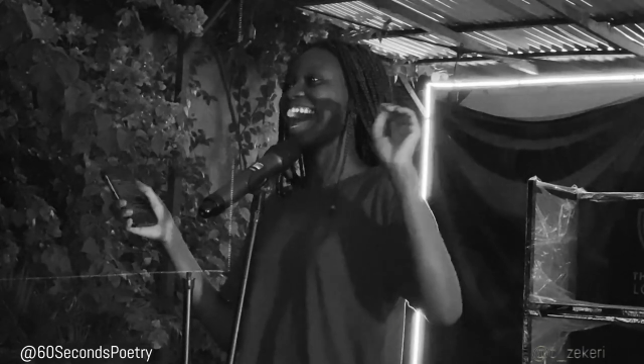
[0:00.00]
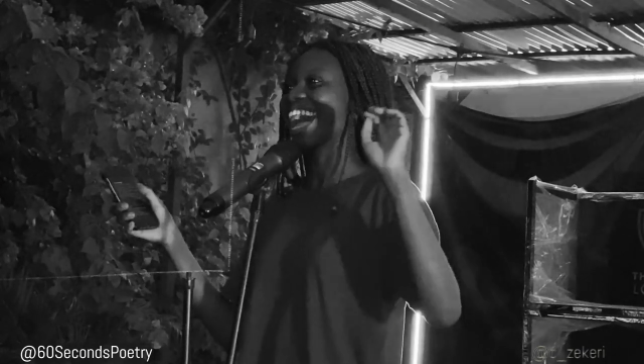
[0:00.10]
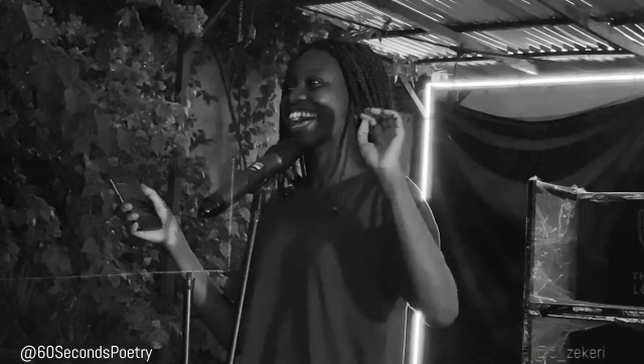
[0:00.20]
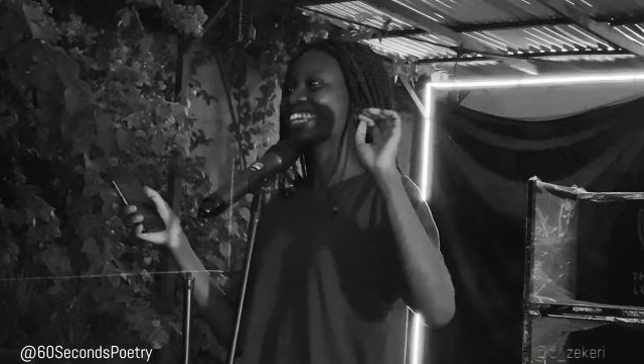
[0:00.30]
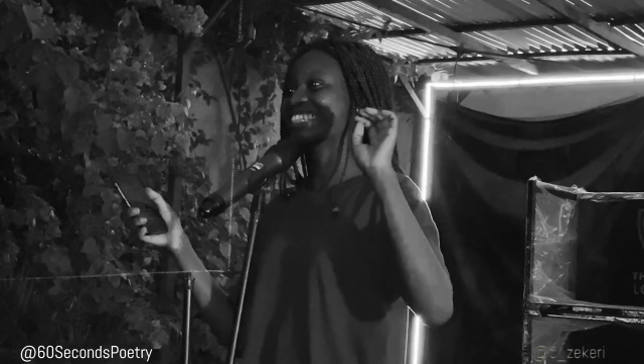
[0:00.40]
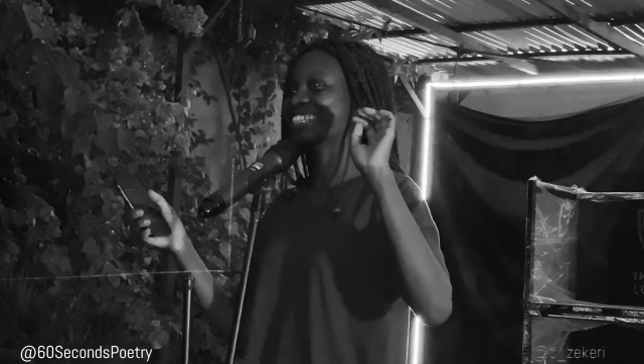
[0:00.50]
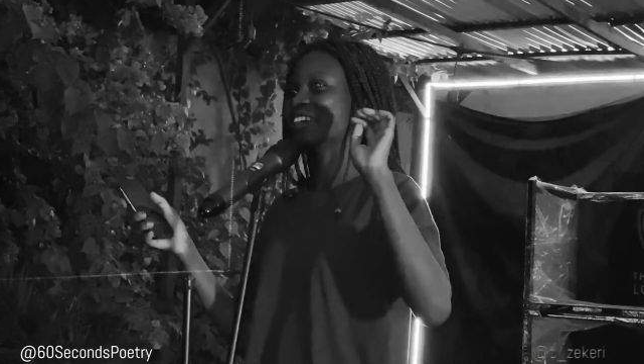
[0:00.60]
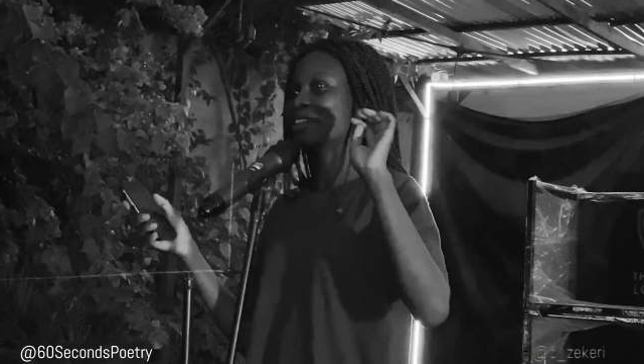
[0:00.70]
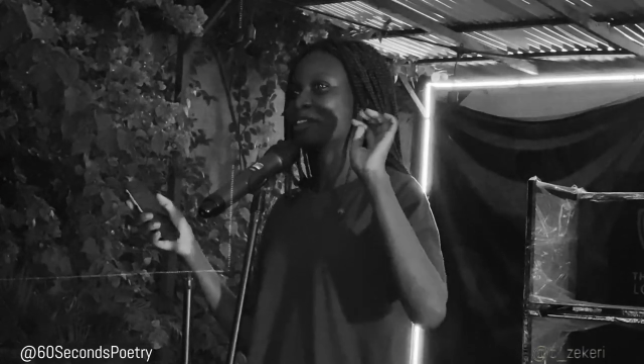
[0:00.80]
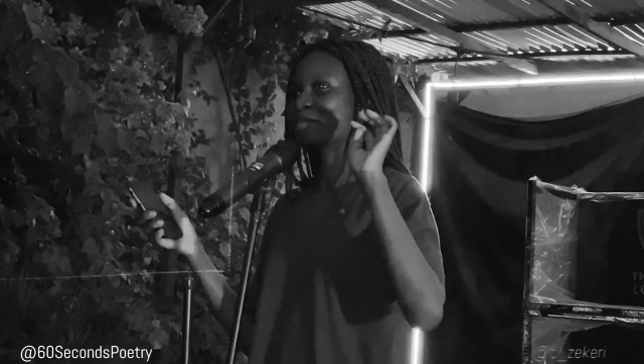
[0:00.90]

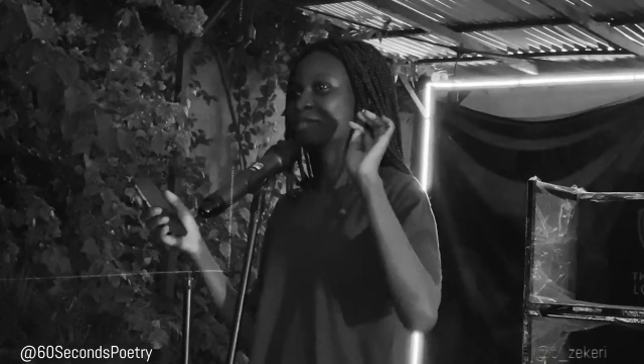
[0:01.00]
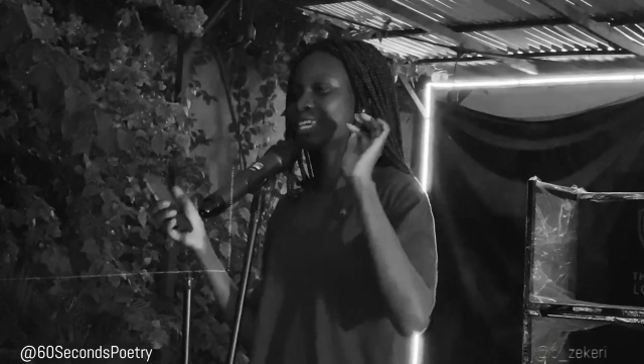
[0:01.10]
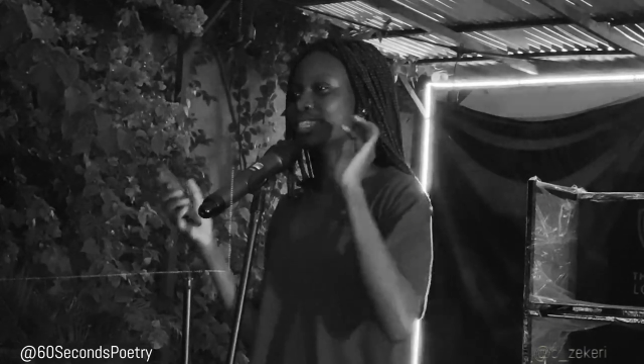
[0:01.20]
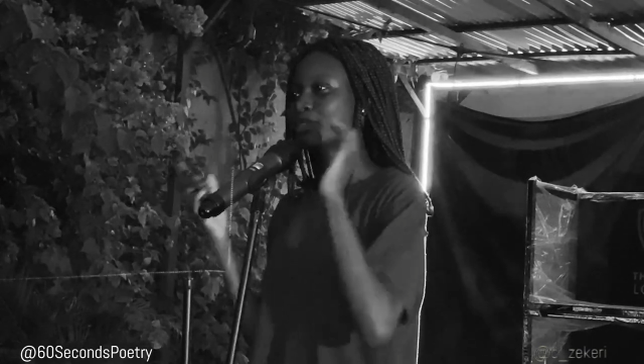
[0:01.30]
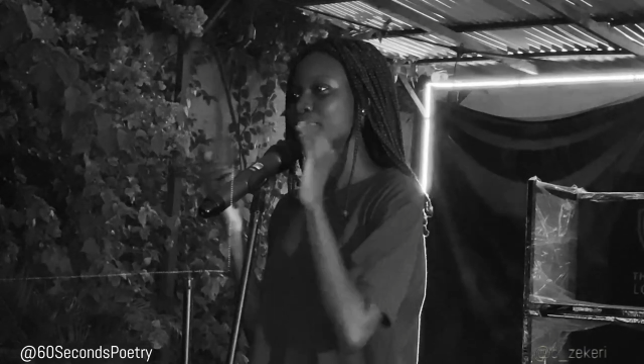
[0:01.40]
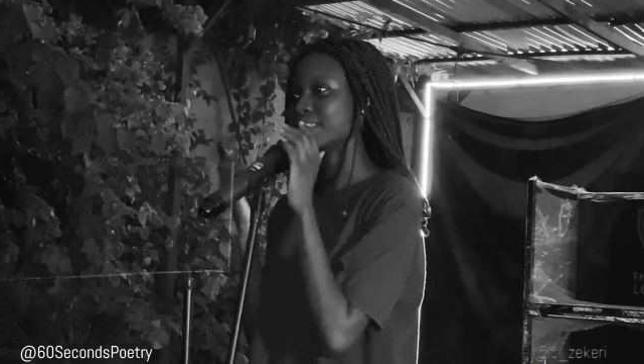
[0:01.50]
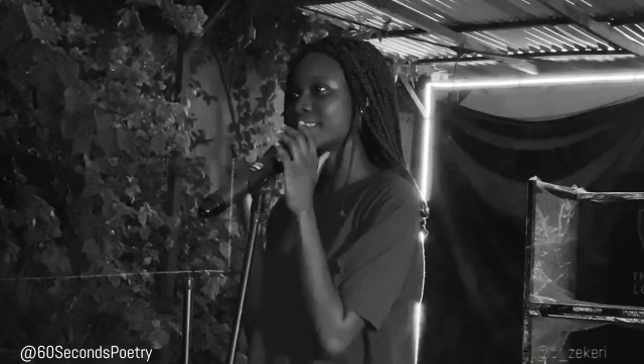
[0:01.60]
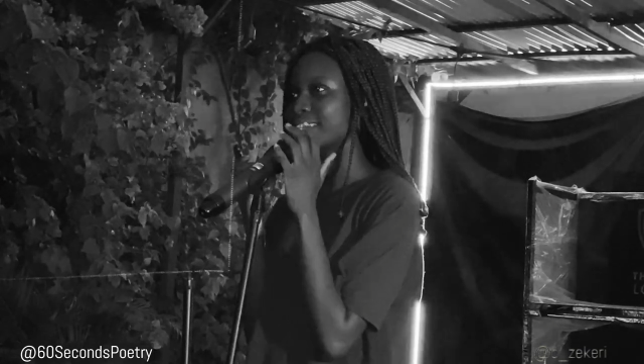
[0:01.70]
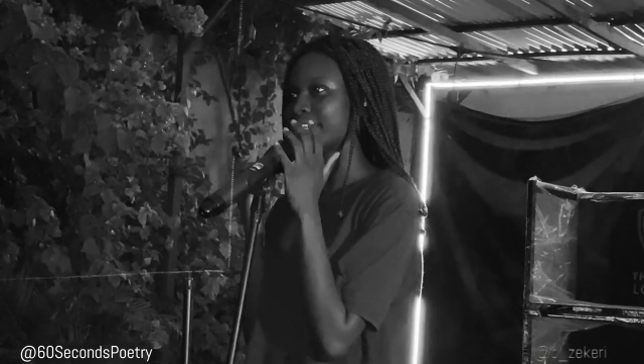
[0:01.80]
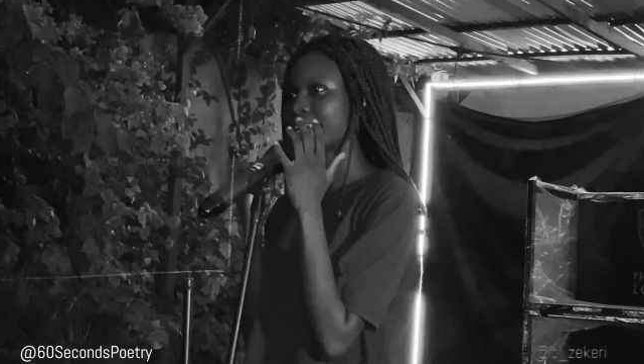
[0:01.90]
And it
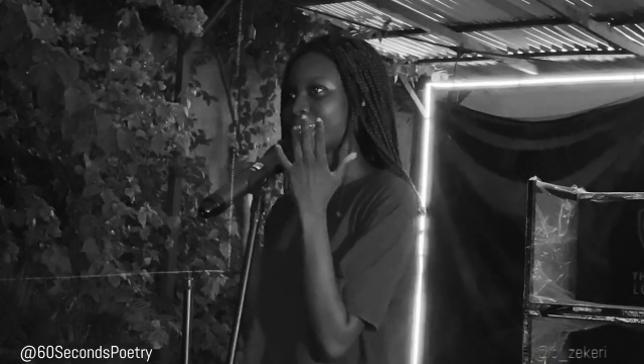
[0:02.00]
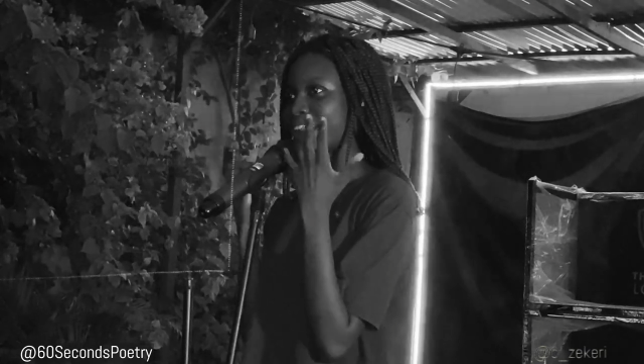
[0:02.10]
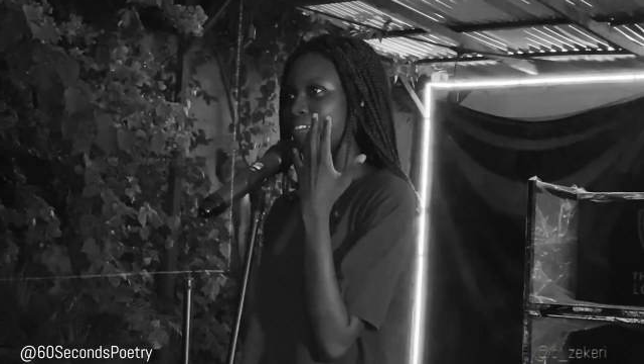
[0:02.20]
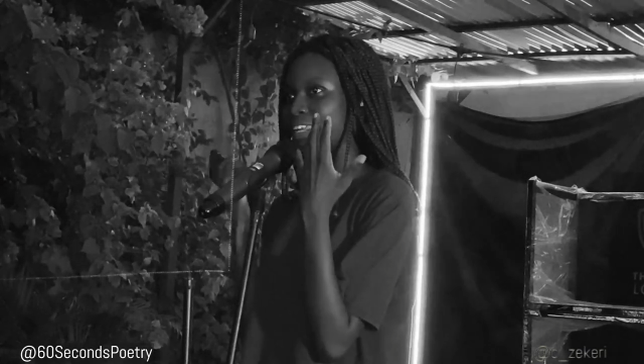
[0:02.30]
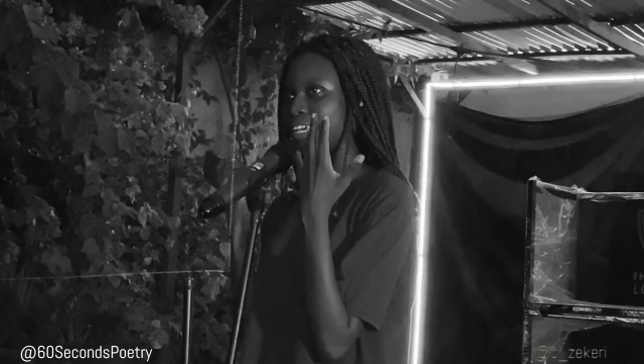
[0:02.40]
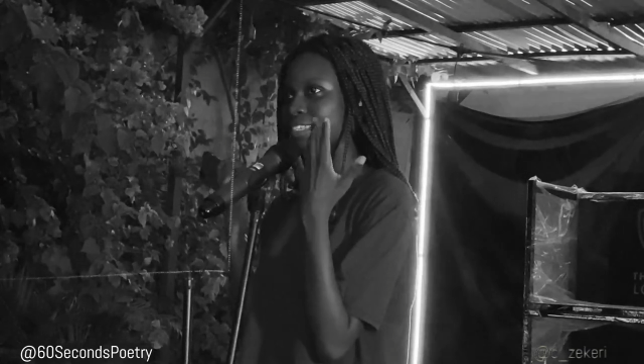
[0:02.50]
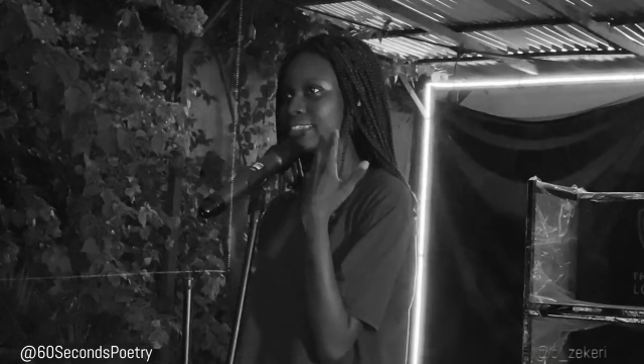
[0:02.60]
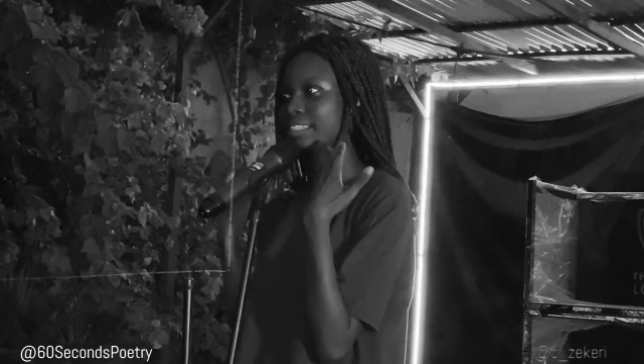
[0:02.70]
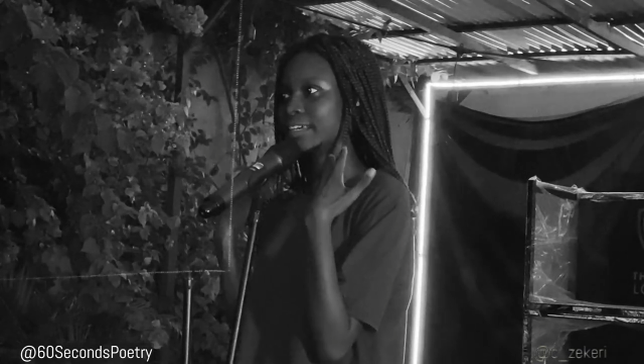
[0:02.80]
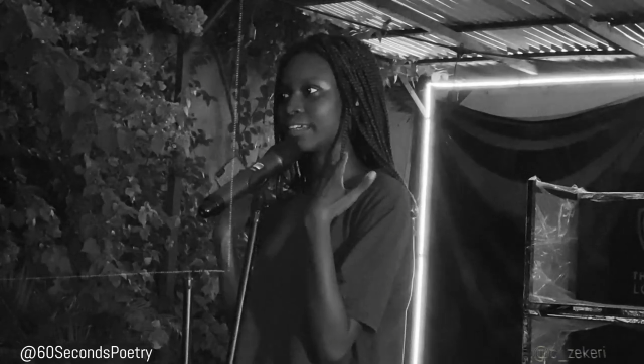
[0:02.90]
was a day I
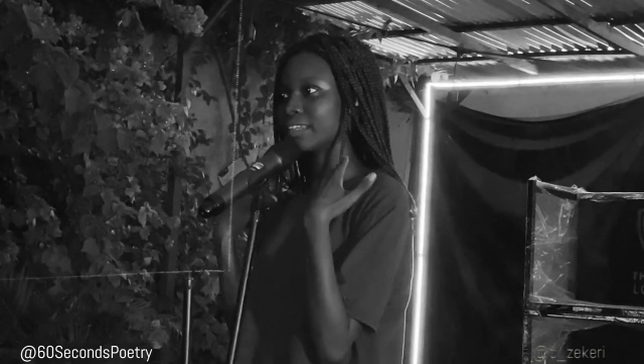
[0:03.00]
realized that